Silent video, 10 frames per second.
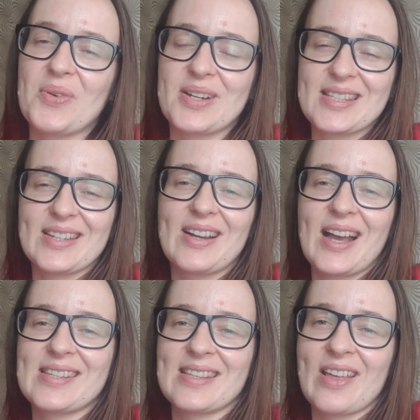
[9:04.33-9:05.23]
we'll see you
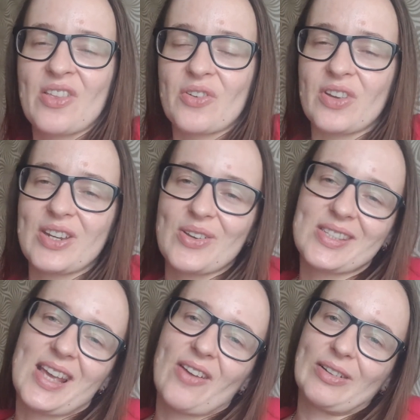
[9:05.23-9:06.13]
guys in other
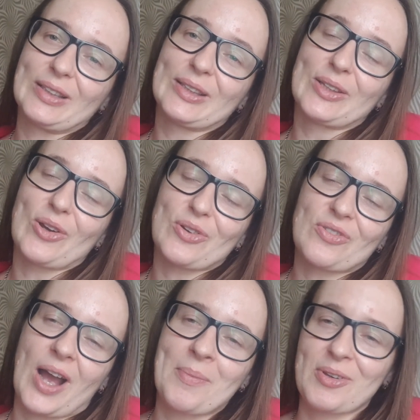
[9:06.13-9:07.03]
videos. I have a lot
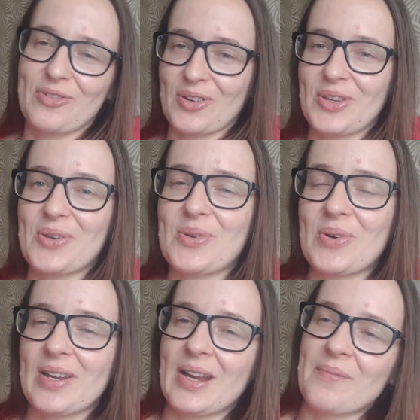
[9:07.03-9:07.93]
of coming for
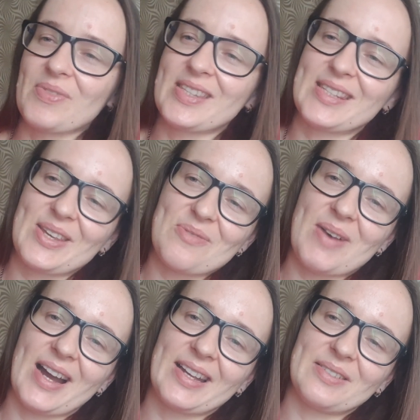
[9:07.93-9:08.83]
you. See you,
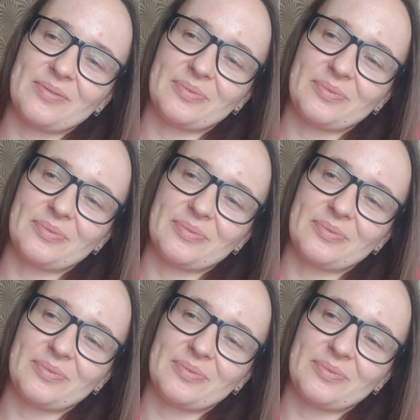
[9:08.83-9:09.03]
bye.